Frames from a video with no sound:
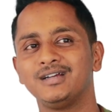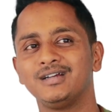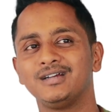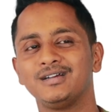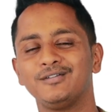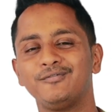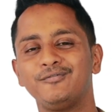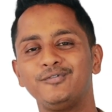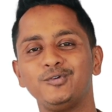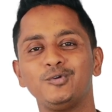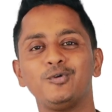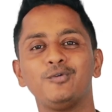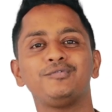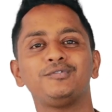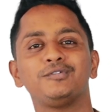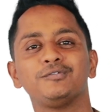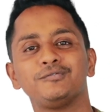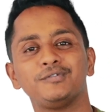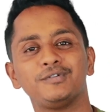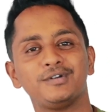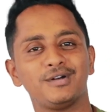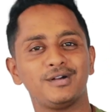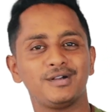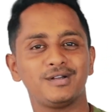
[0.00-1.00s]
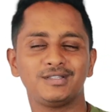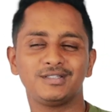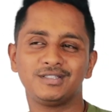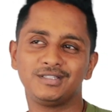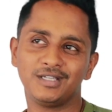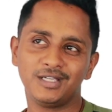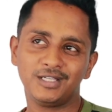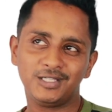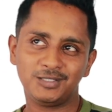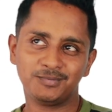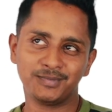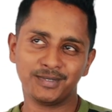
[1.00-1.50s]
few of the words
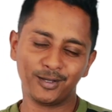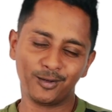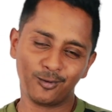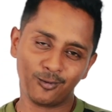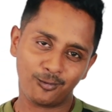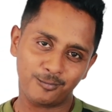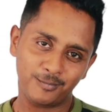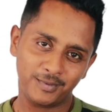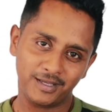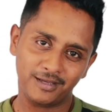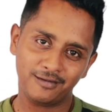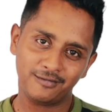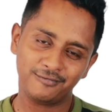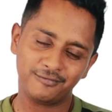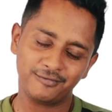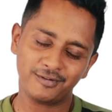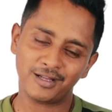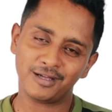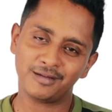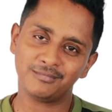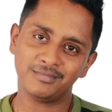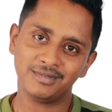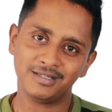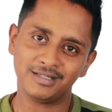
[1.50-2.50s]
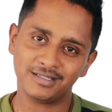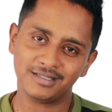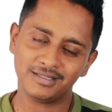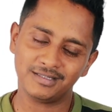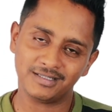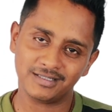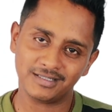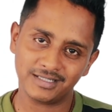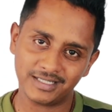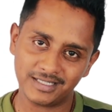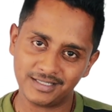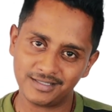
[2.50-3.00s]
just by copying from
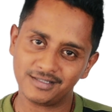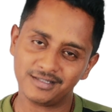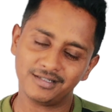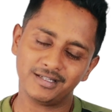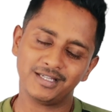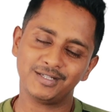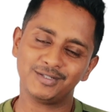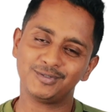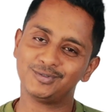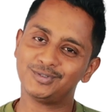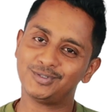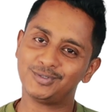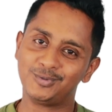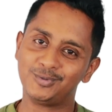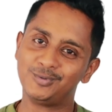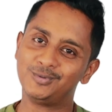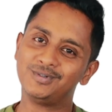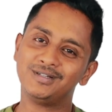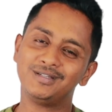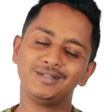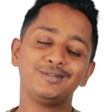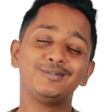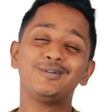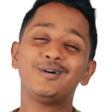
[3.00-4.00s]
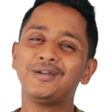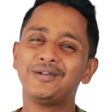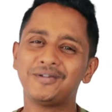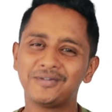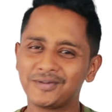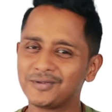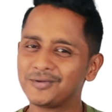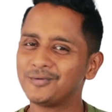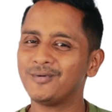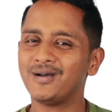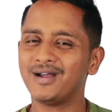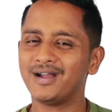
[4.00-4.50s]
the internet or the Google, not
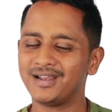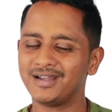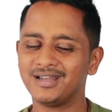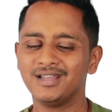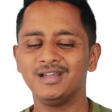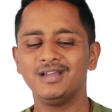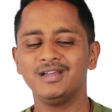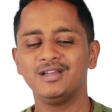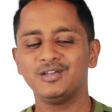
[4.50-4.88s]
required.